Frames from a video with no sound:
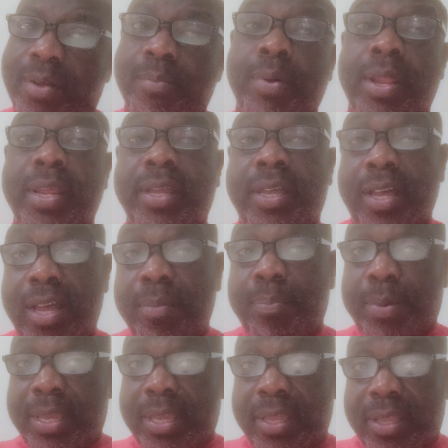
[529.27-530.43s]
but it could
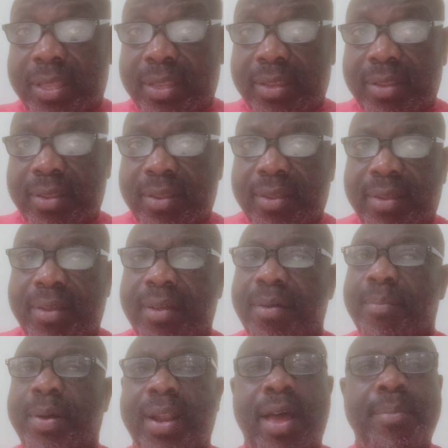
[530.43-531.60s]
be.
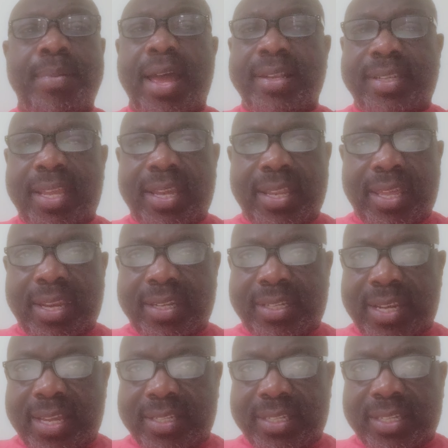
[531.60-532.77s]
But I'm not taking any
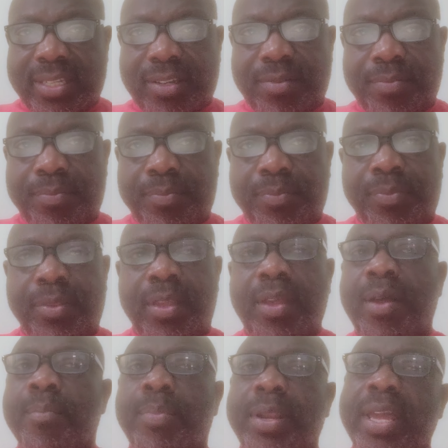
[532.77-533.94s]
chances.
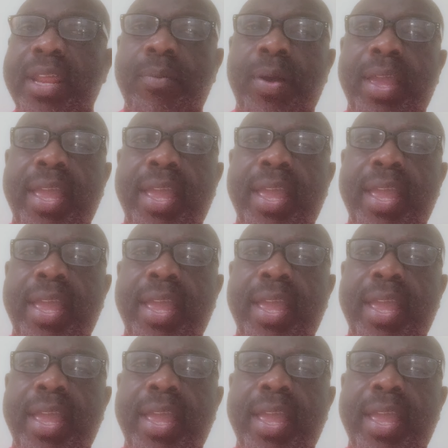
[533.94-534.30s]
But anyway,